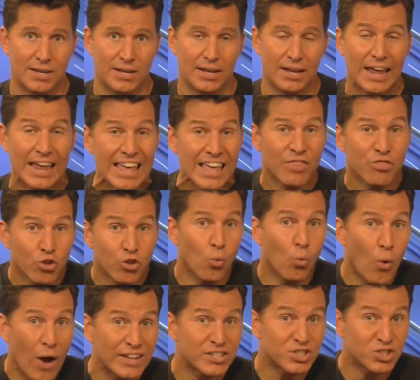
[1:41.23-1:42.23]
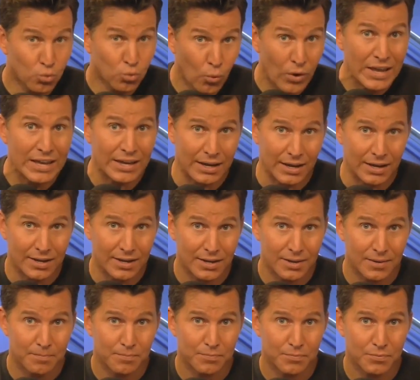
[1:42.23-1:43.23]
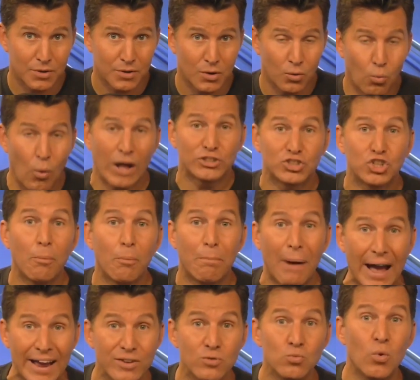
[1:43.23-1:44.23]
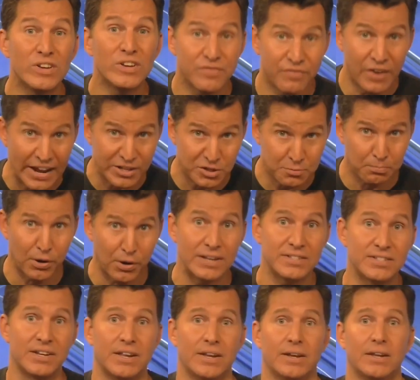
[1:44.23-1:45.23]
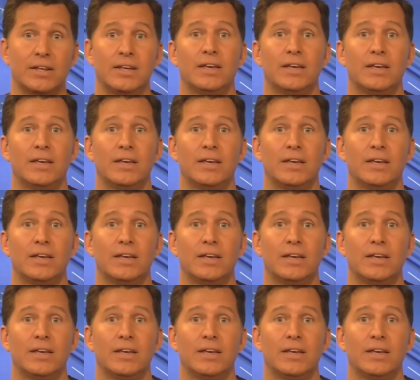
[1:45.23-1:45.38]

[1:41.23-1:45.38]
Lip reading: in the West Wing while Joe Biden was vice president.